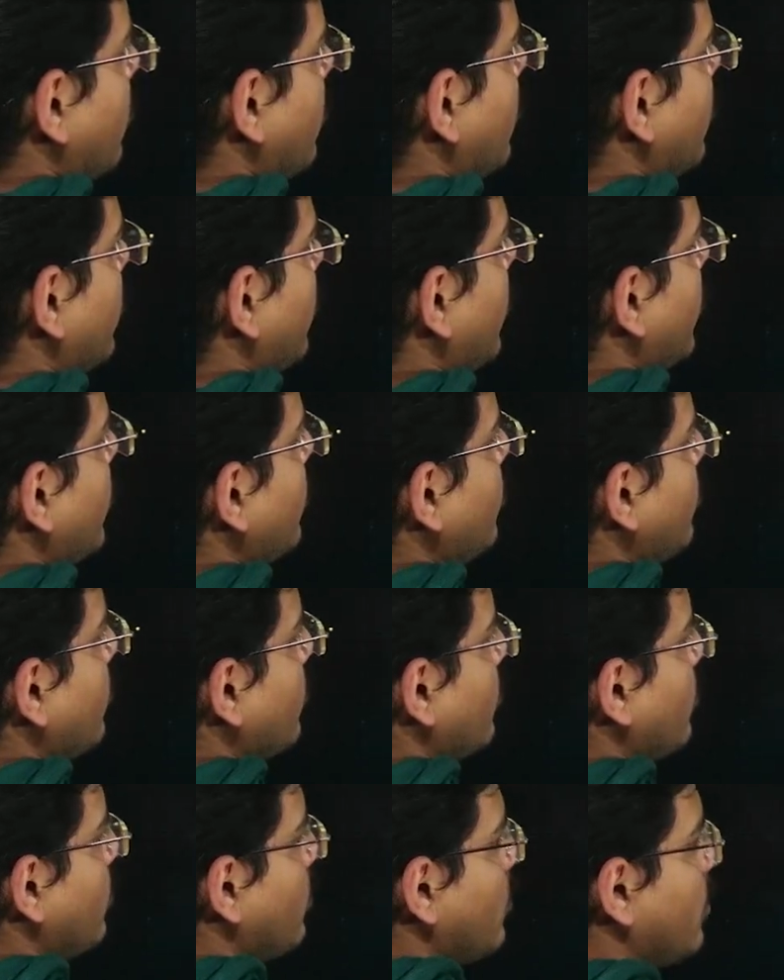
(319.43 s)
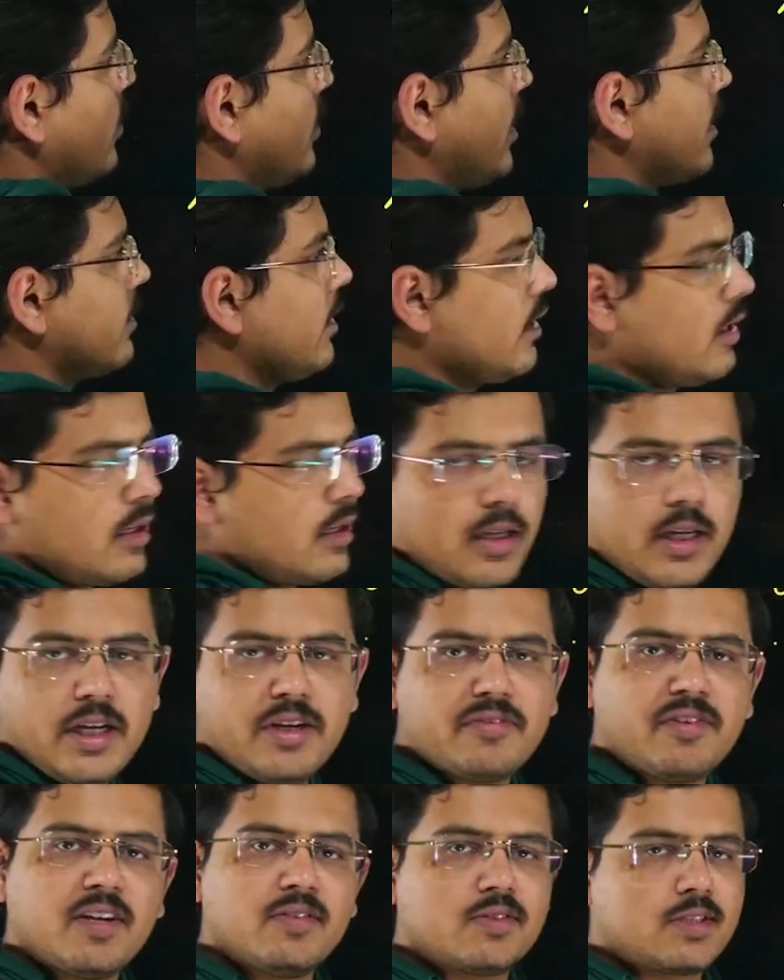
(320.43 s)
you will do nothing.
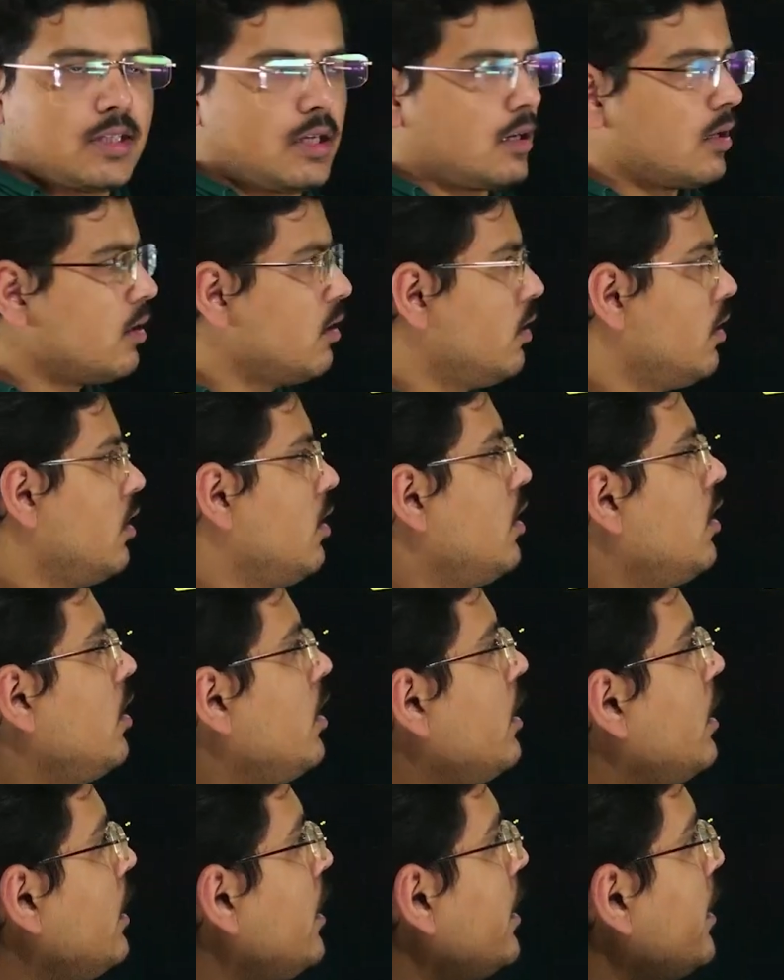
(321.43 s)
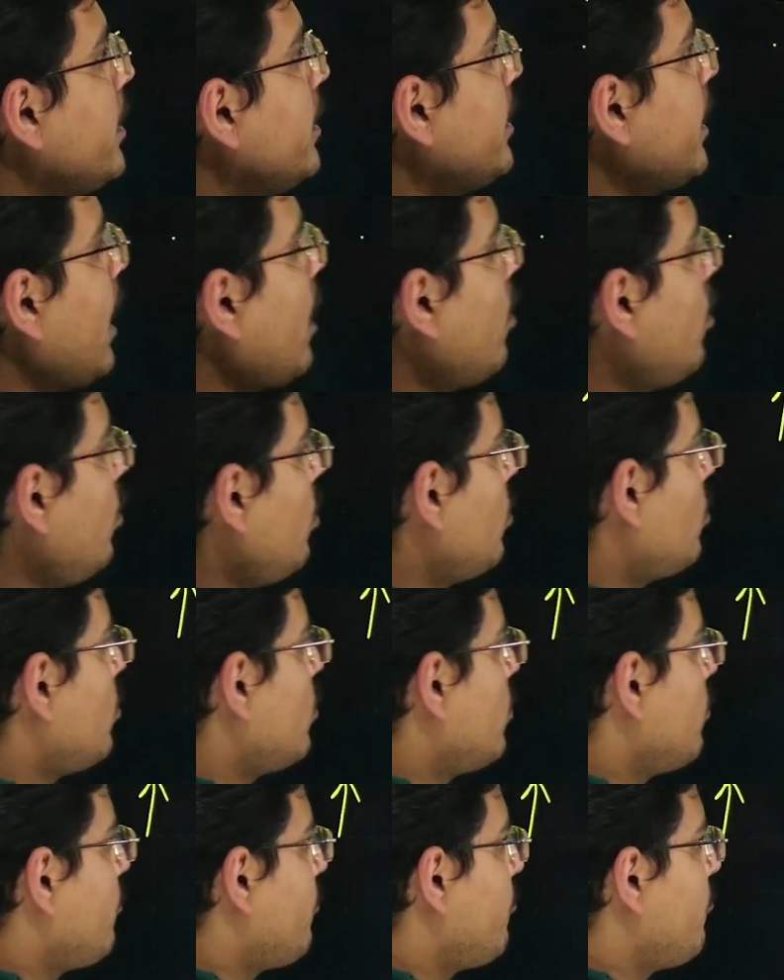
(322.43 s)
85 star. Now,
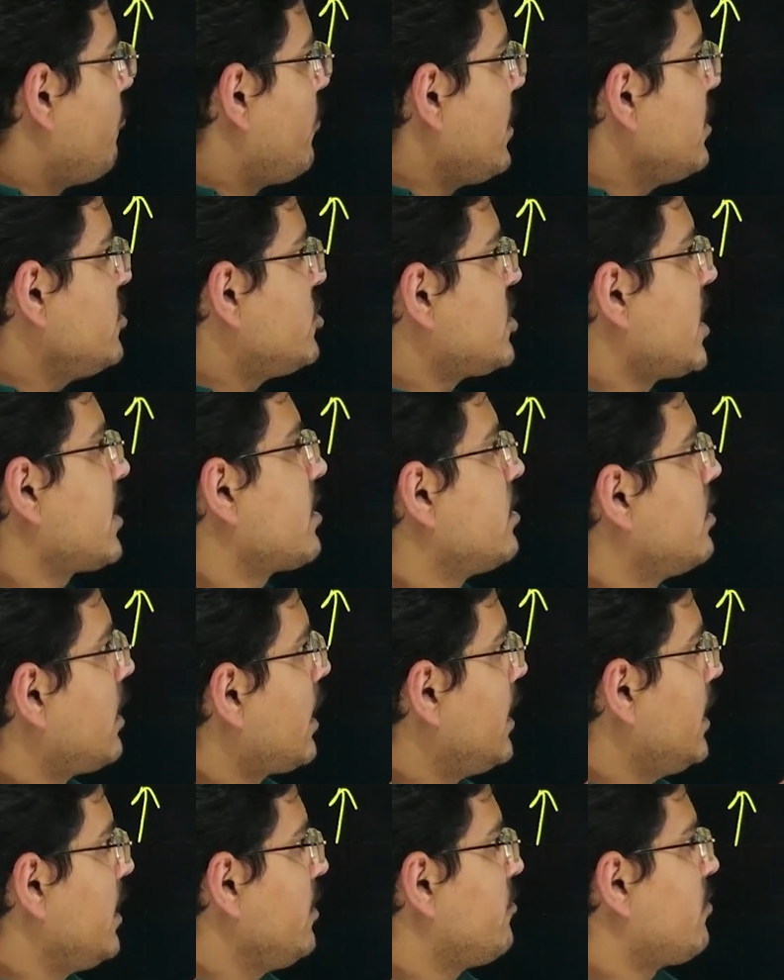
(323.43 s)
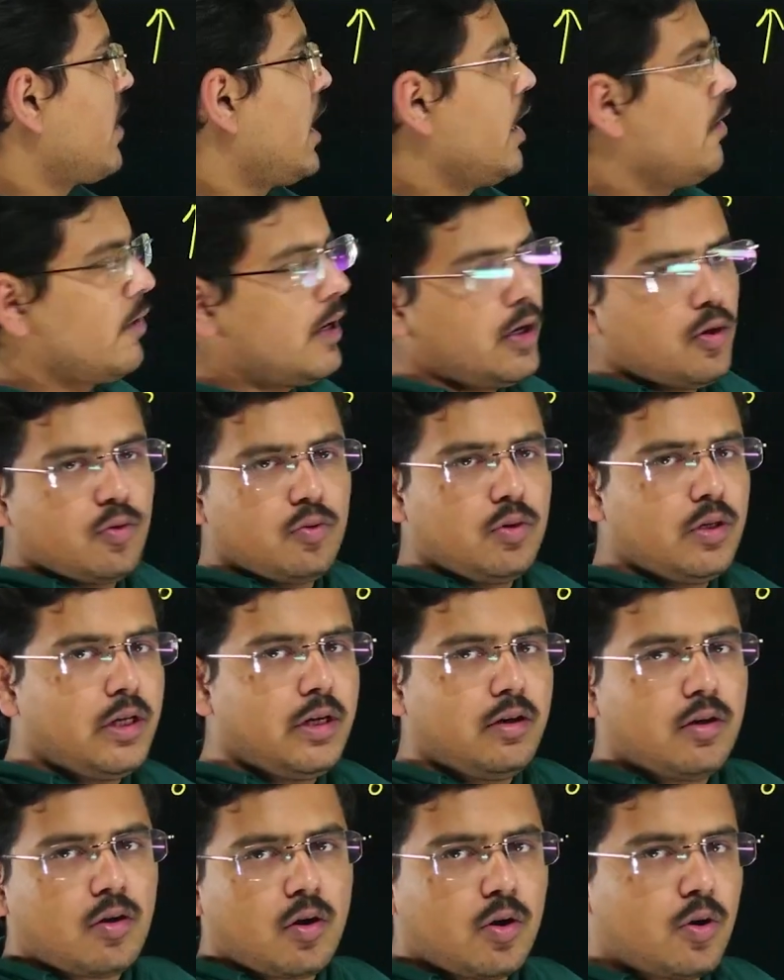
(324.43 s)
when checked 95 and you need
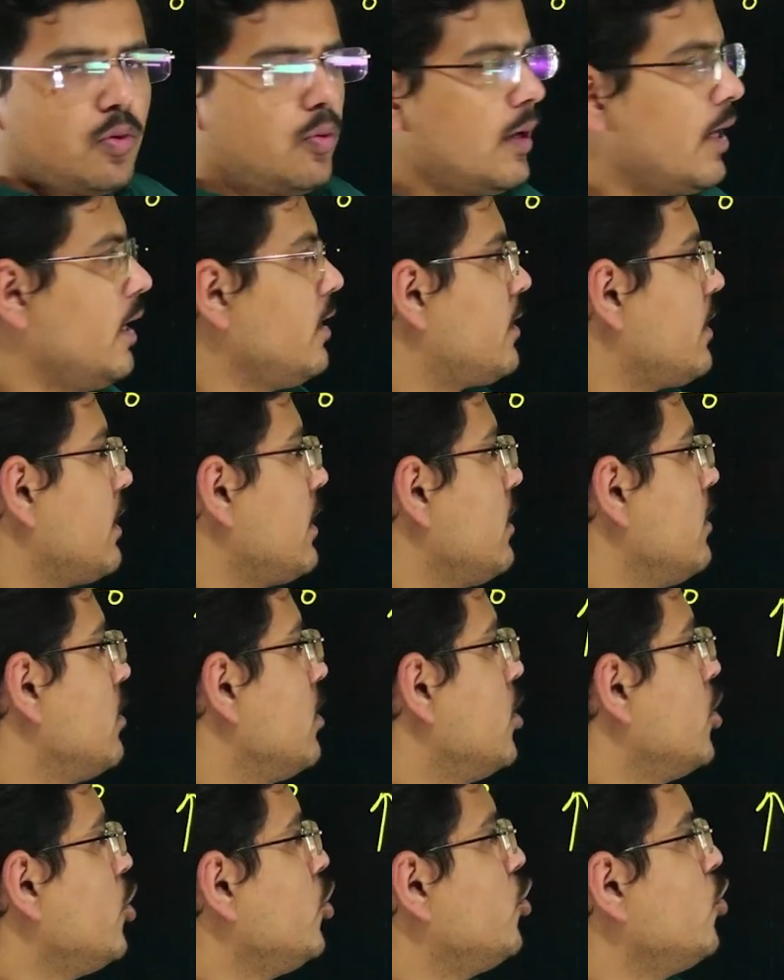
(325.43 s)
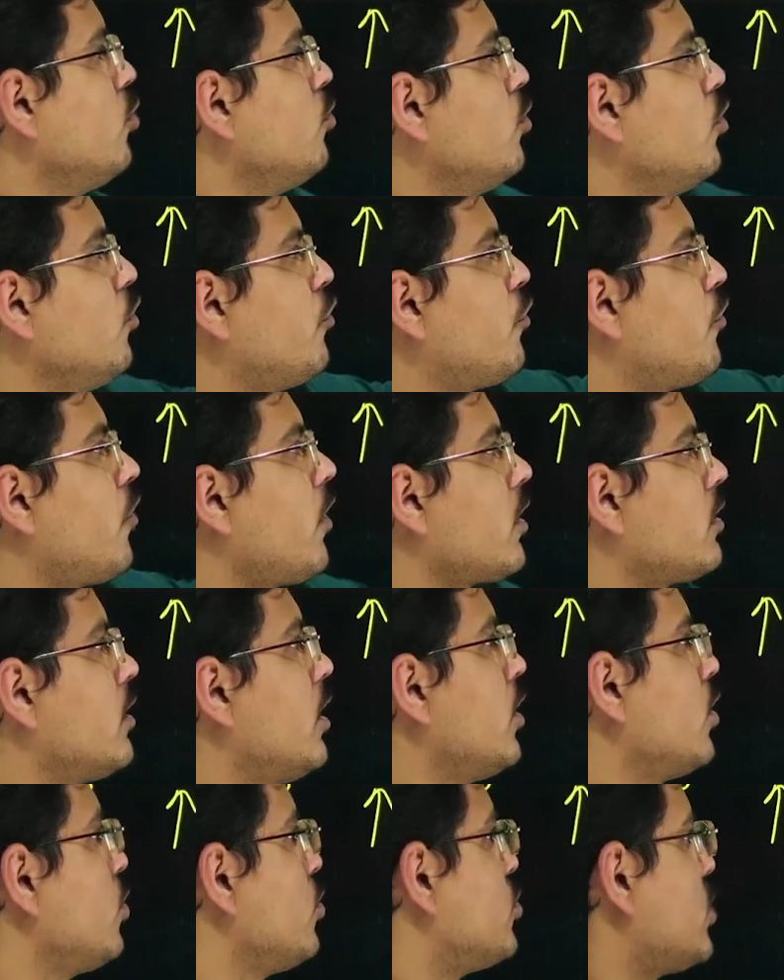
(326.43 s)
not do anything, you move further
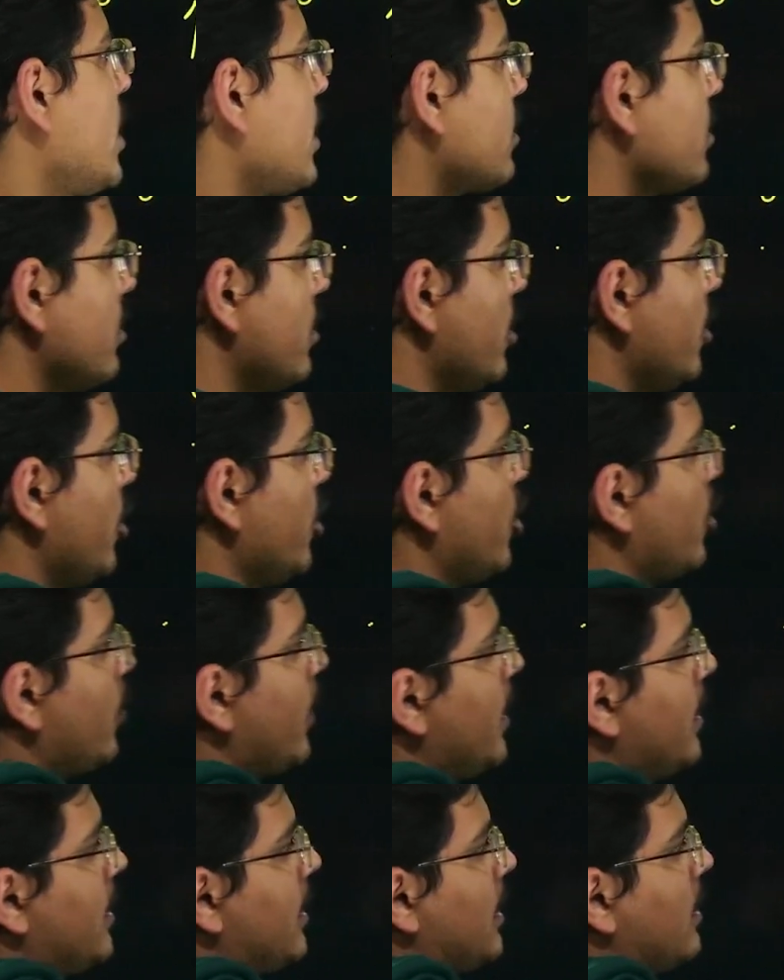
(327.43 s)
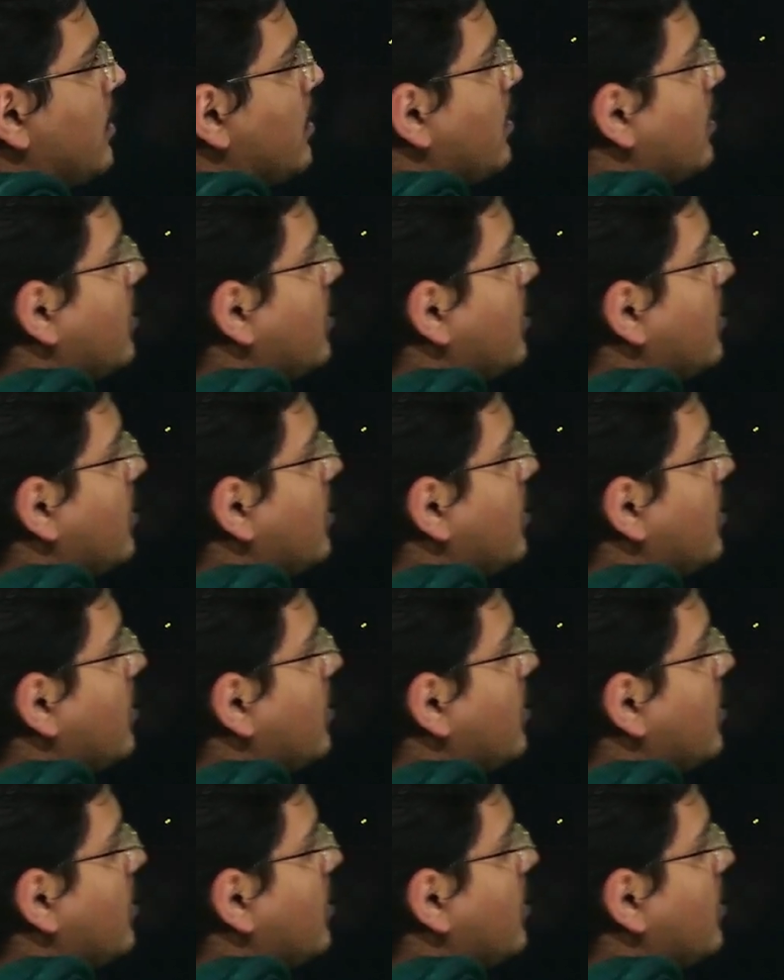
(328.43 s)
to check 20.